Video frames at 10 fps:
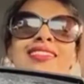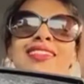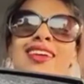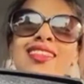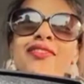I
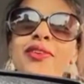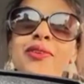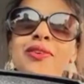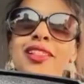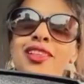love you,
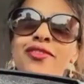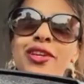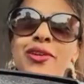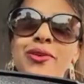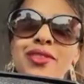I love
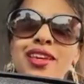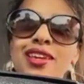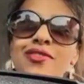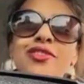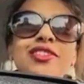you. Thank you
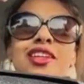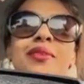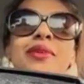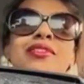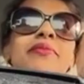for sending
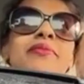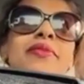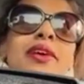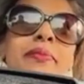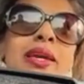me some
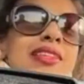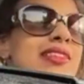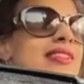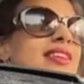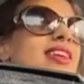amazing
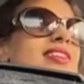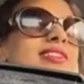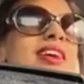things.